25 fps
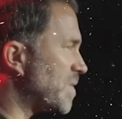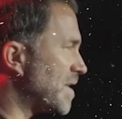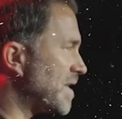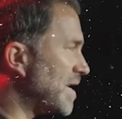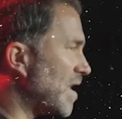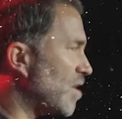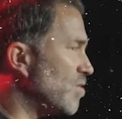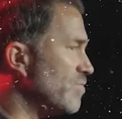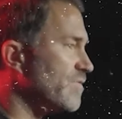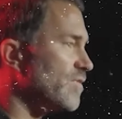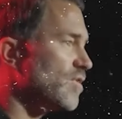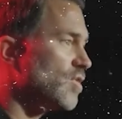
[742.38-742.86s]

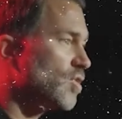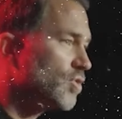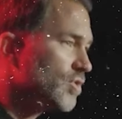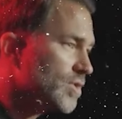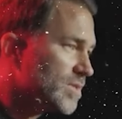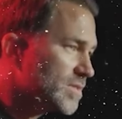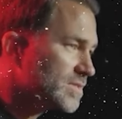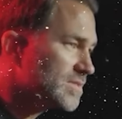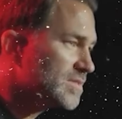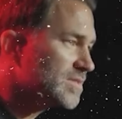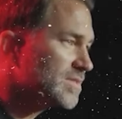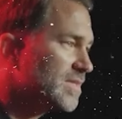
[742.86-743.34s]
been
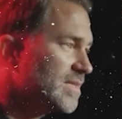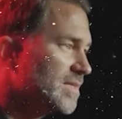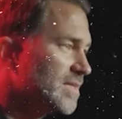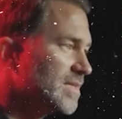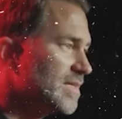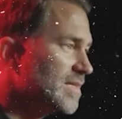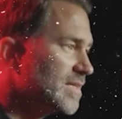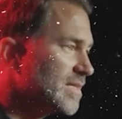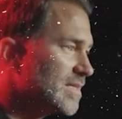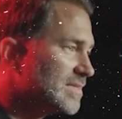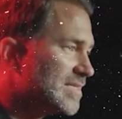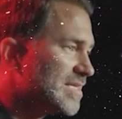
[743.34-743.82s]
overlooked,
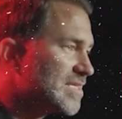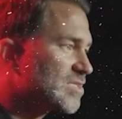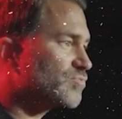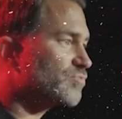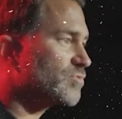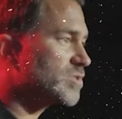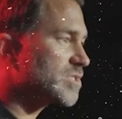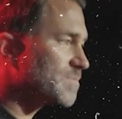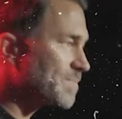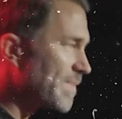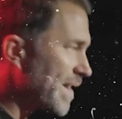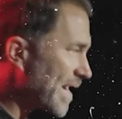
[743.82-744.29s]

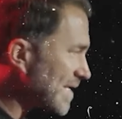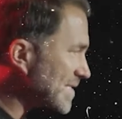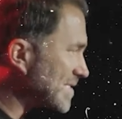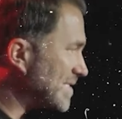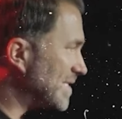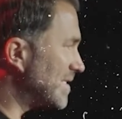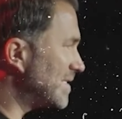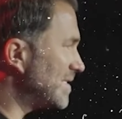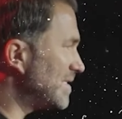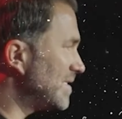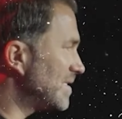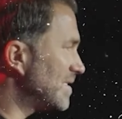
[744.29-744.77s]

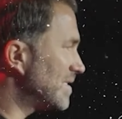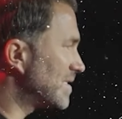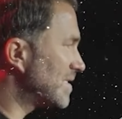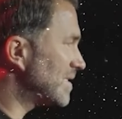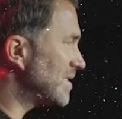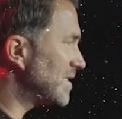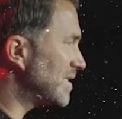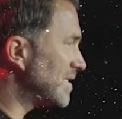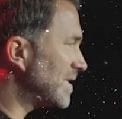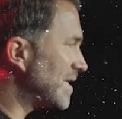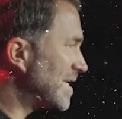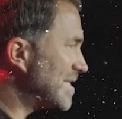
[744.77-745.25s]
disrespected.
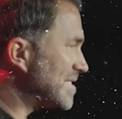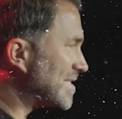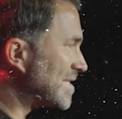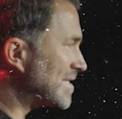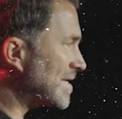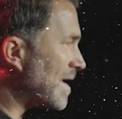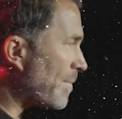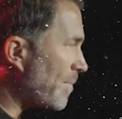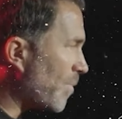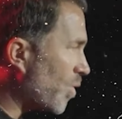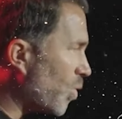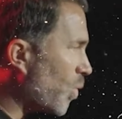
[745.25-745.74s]
He's the
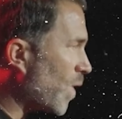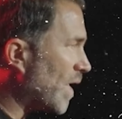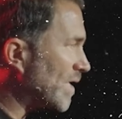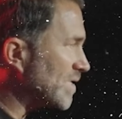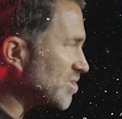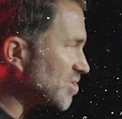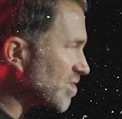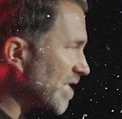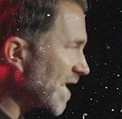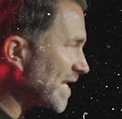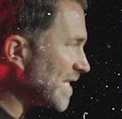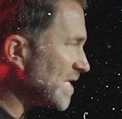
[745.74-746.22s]
number
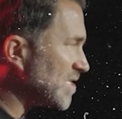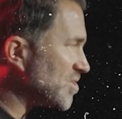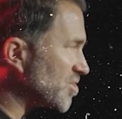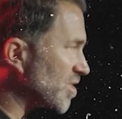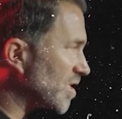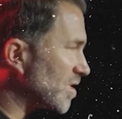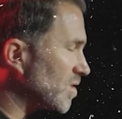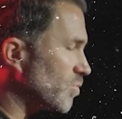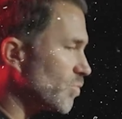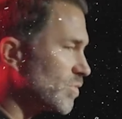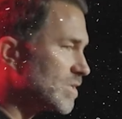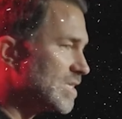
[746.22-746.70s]
one
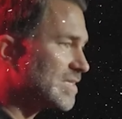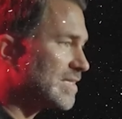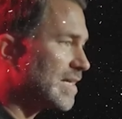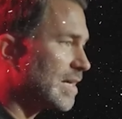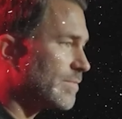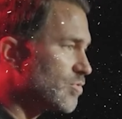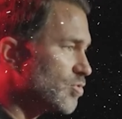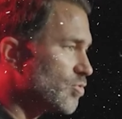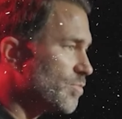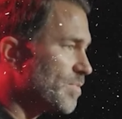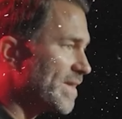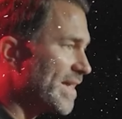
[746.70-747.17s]
challenger with a
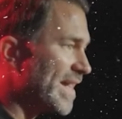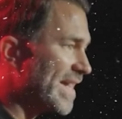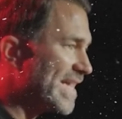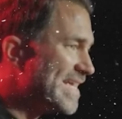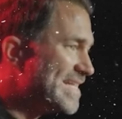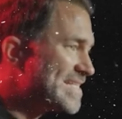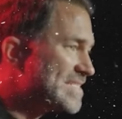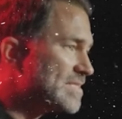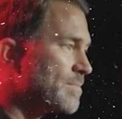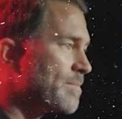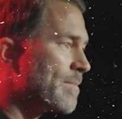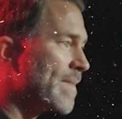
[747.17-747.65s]
WBA.
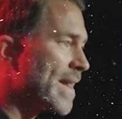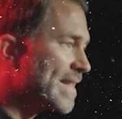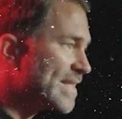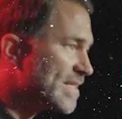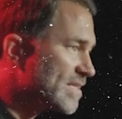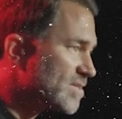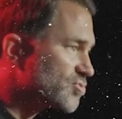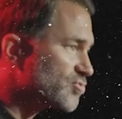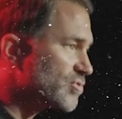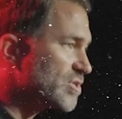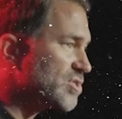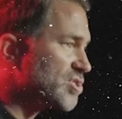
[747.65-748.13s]
He's the
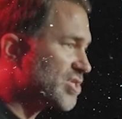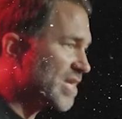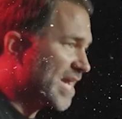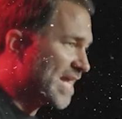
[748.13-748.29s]
mandatory